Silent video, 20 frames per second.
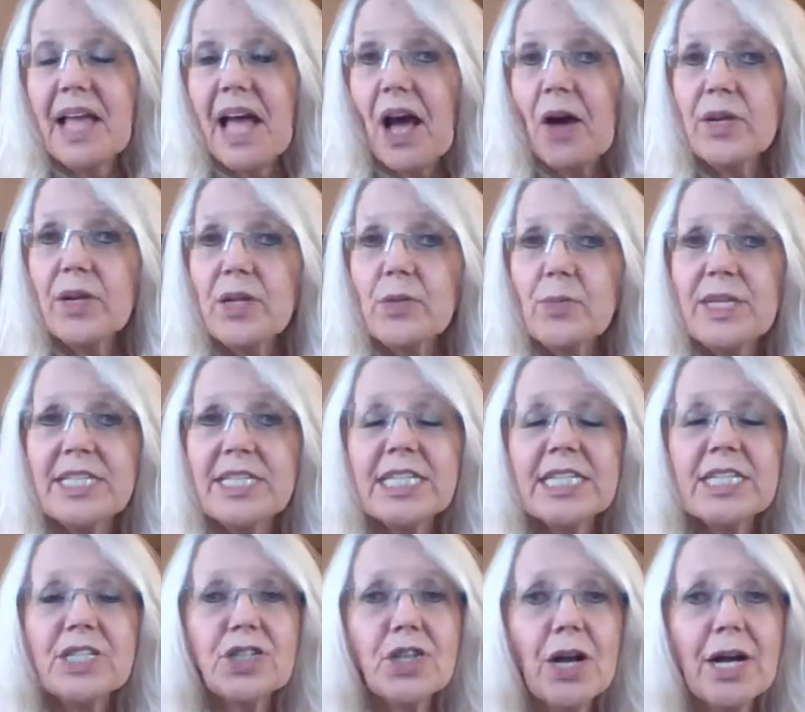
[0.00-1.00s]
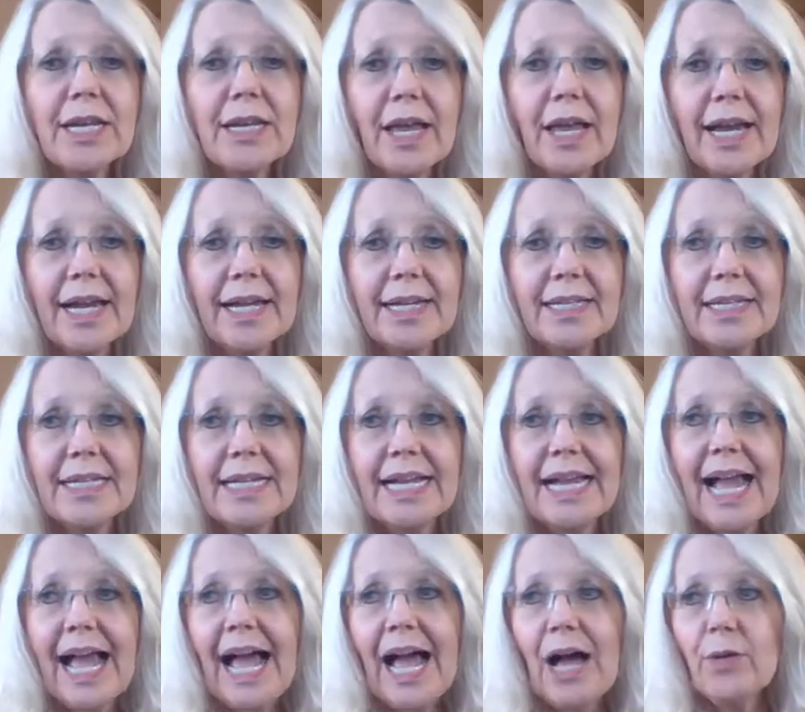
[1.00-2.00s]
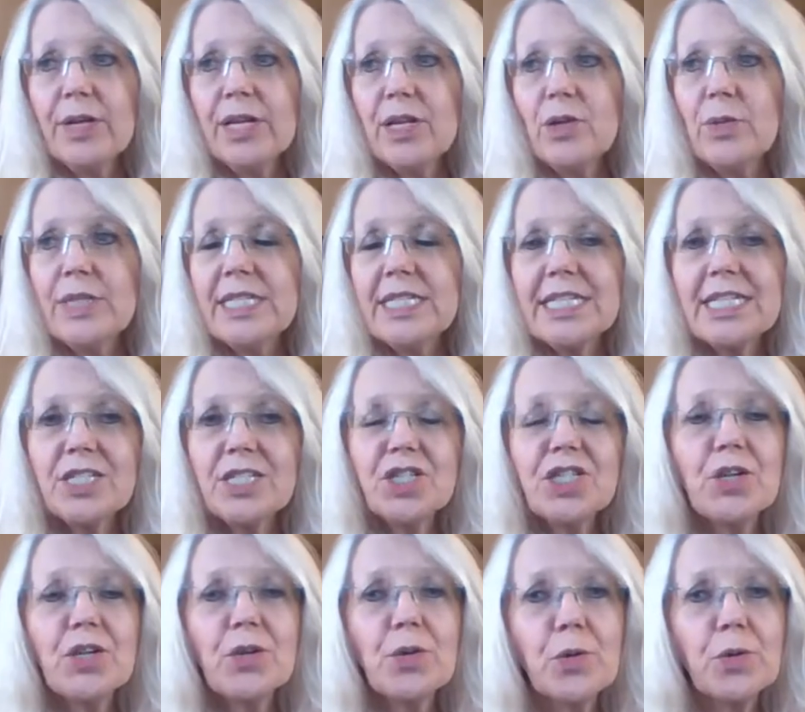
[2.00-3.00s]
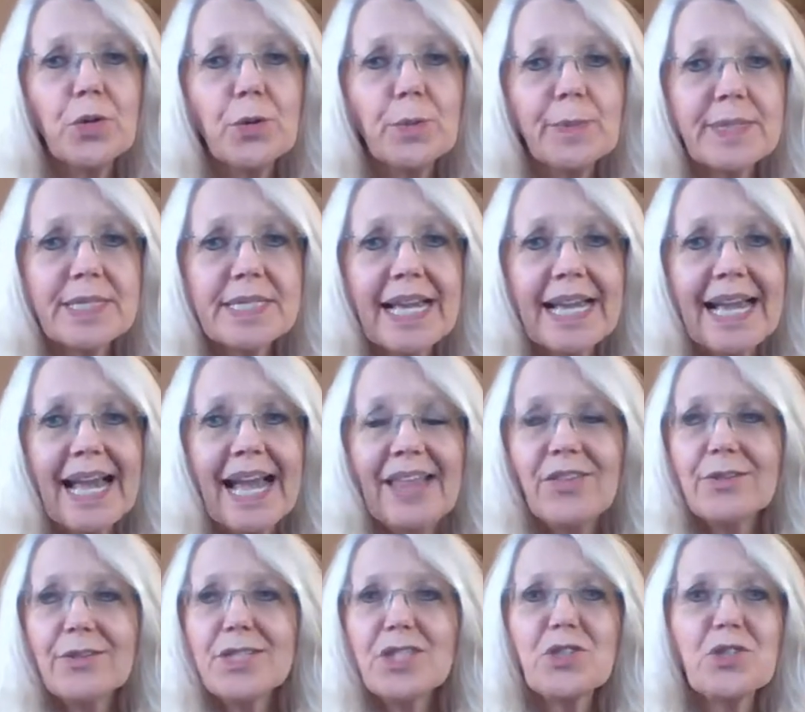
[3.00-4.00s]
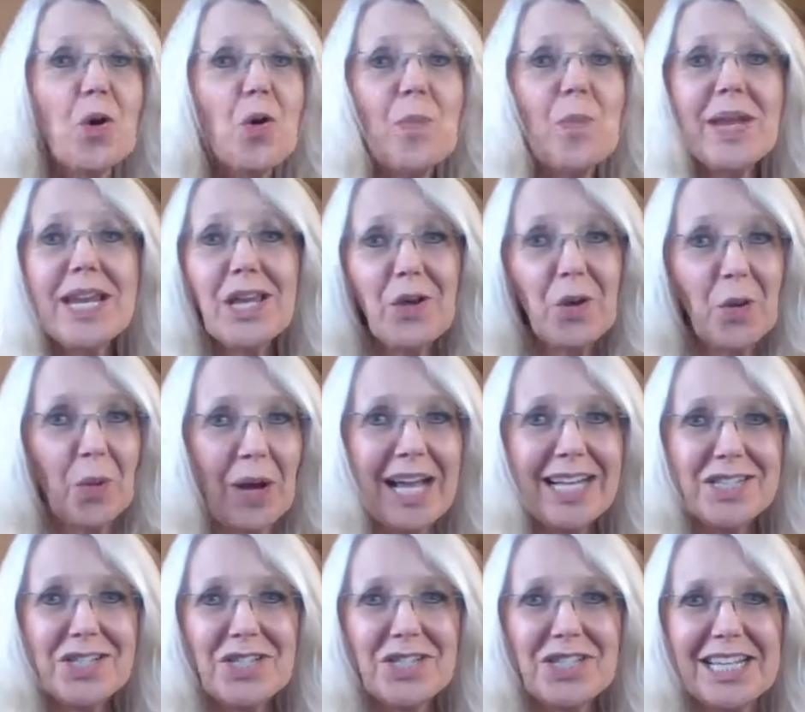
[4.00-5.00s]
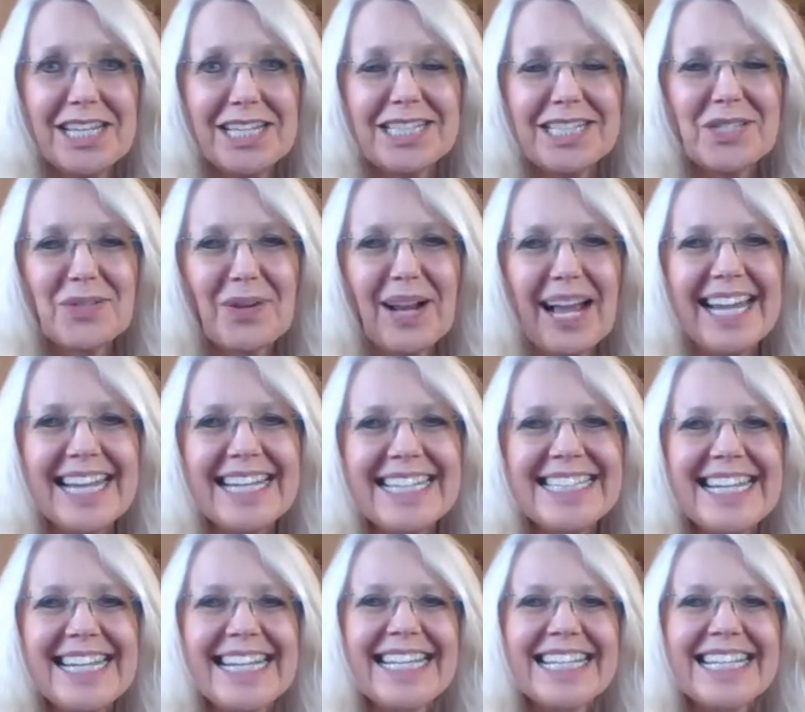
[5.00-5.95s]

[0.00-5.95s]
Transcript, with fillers: How can we teach online? How can we teach in groups? There's so many questions, right?